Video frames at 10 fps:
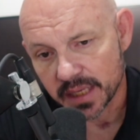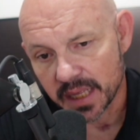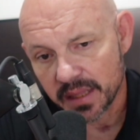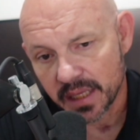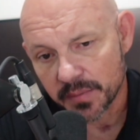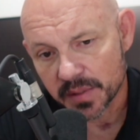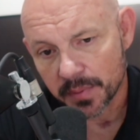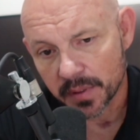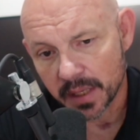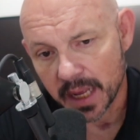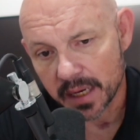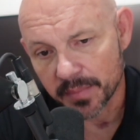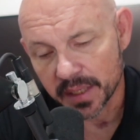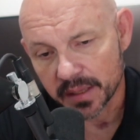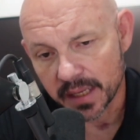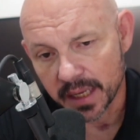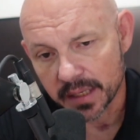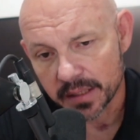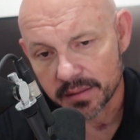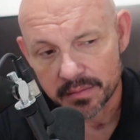I think it was pretty adamant that
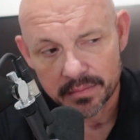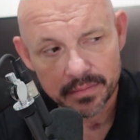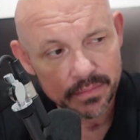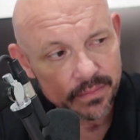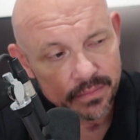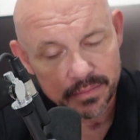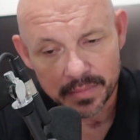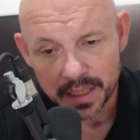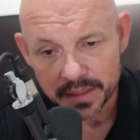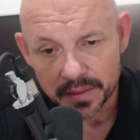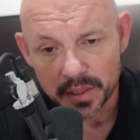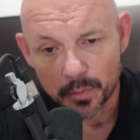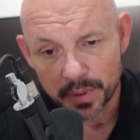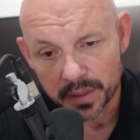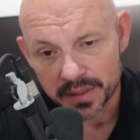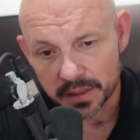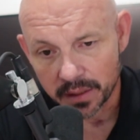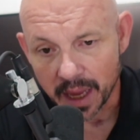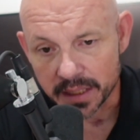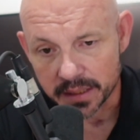Antonio Pierce
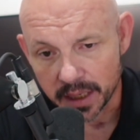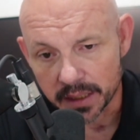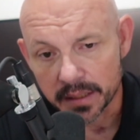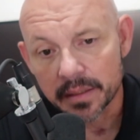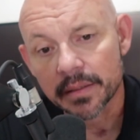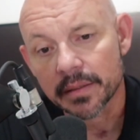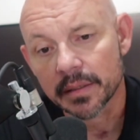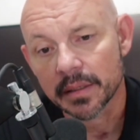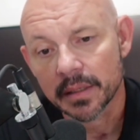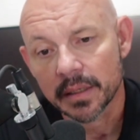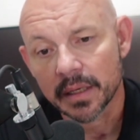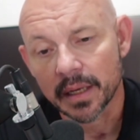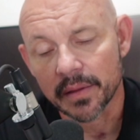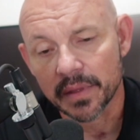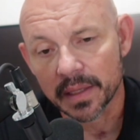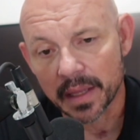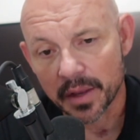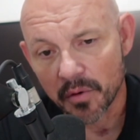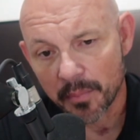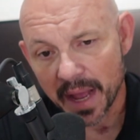likes Aiden. I think they
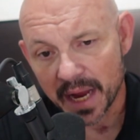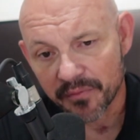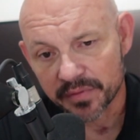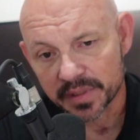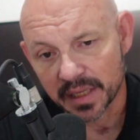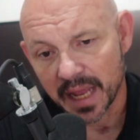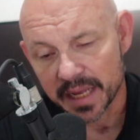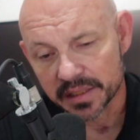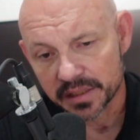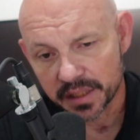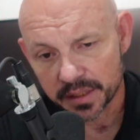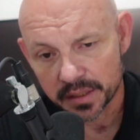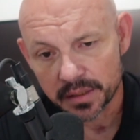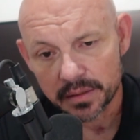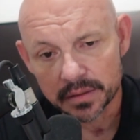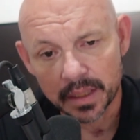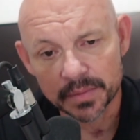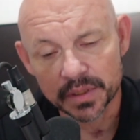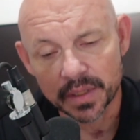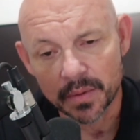go back to last year. I'm
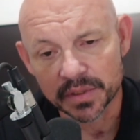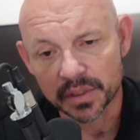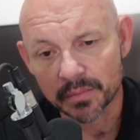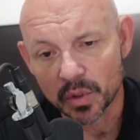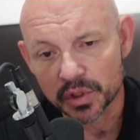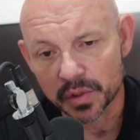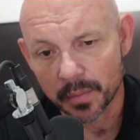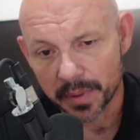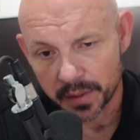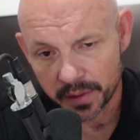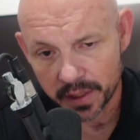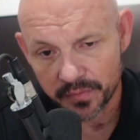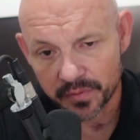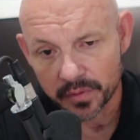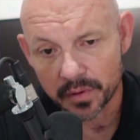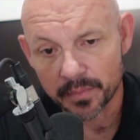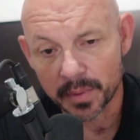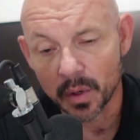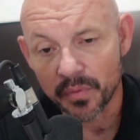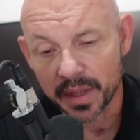sure that was an emotional period for
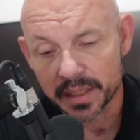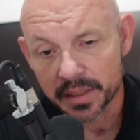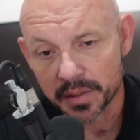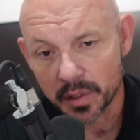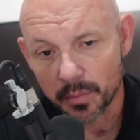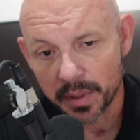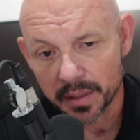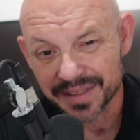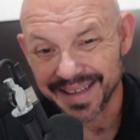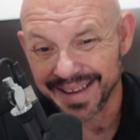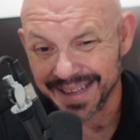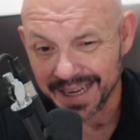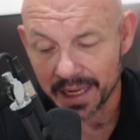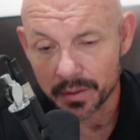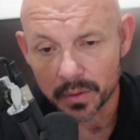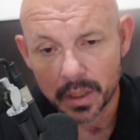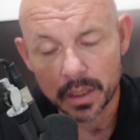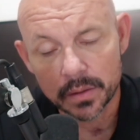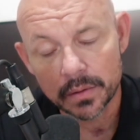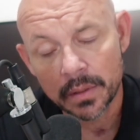both Antonio Pierce and Aiden
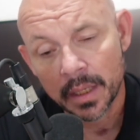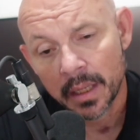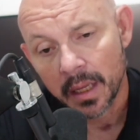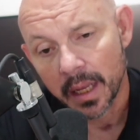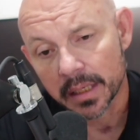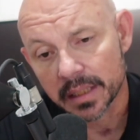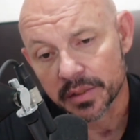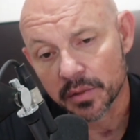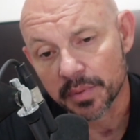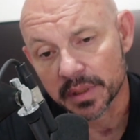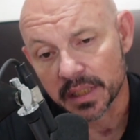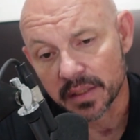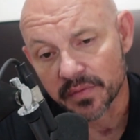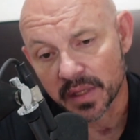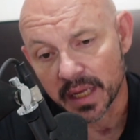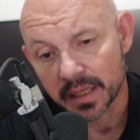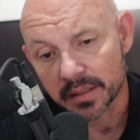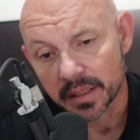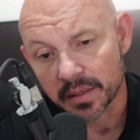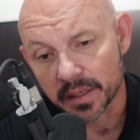O'Connell. And I do believe
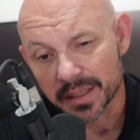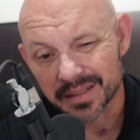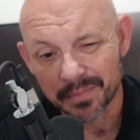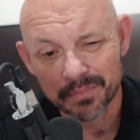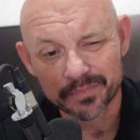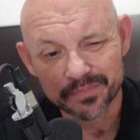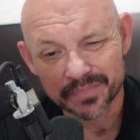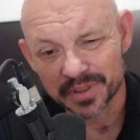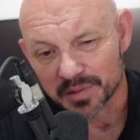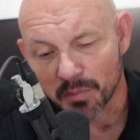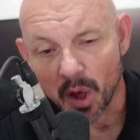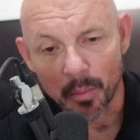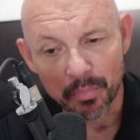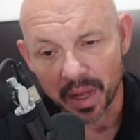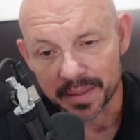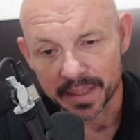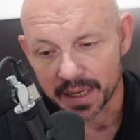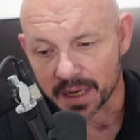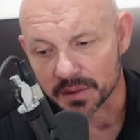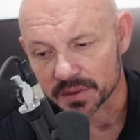that there is a small bond
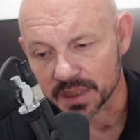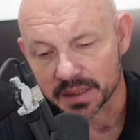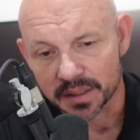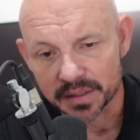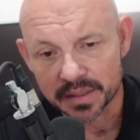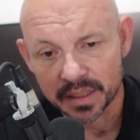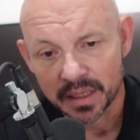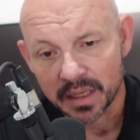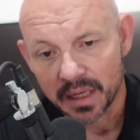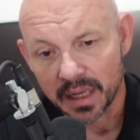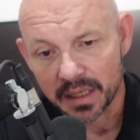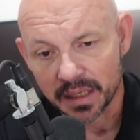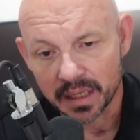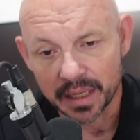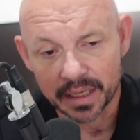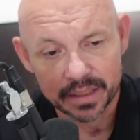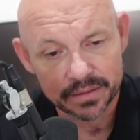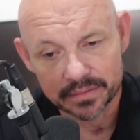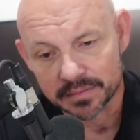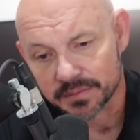there. I don't think there's any
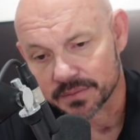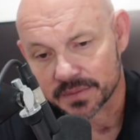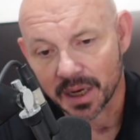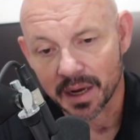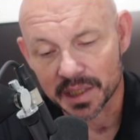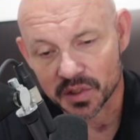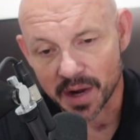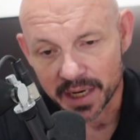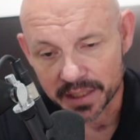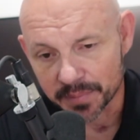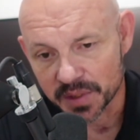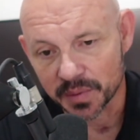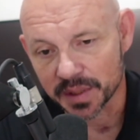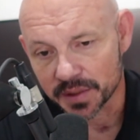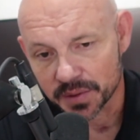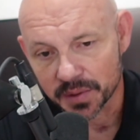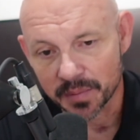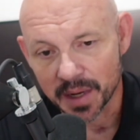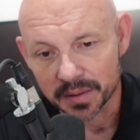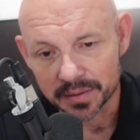contract in between the two
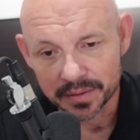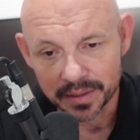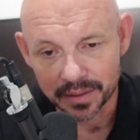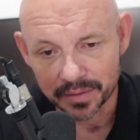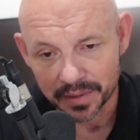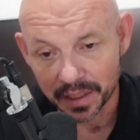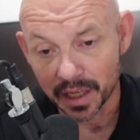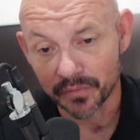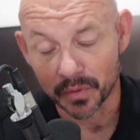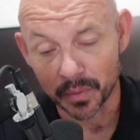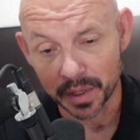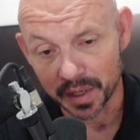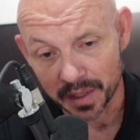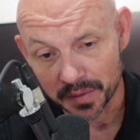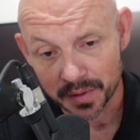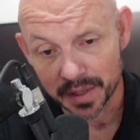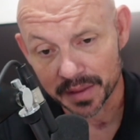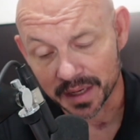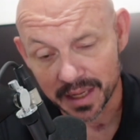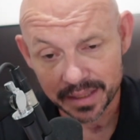about, the love for one another or
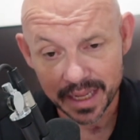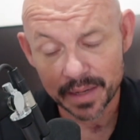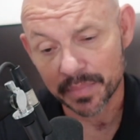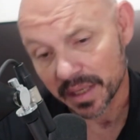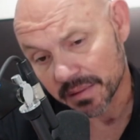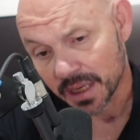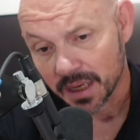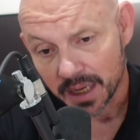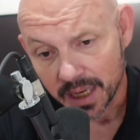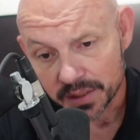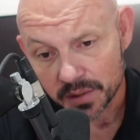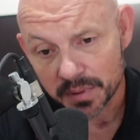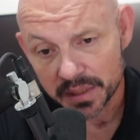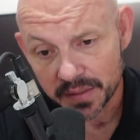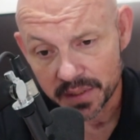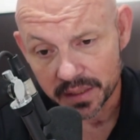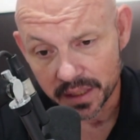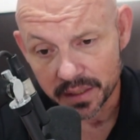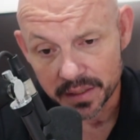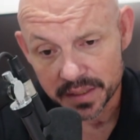anything like that. But I do believe that
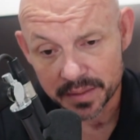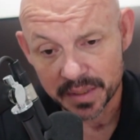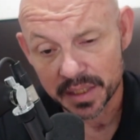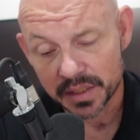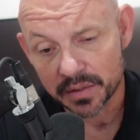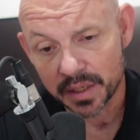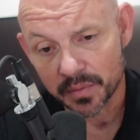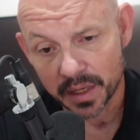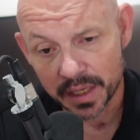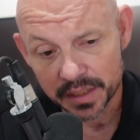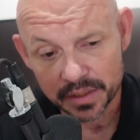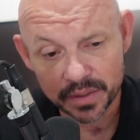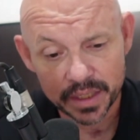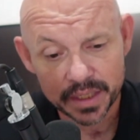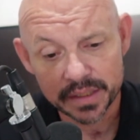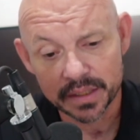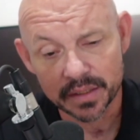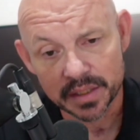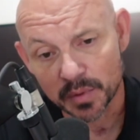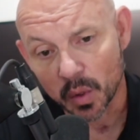there is some history, and where history is,
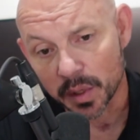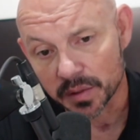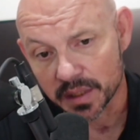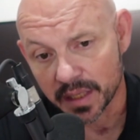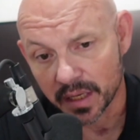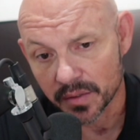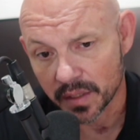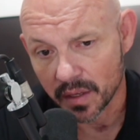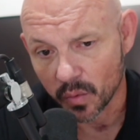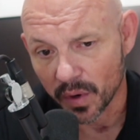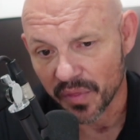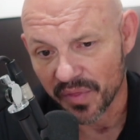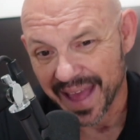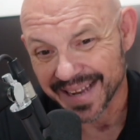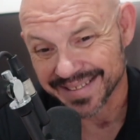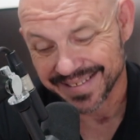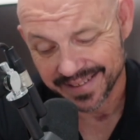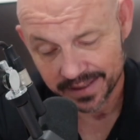there's some loyalty that goes along with that.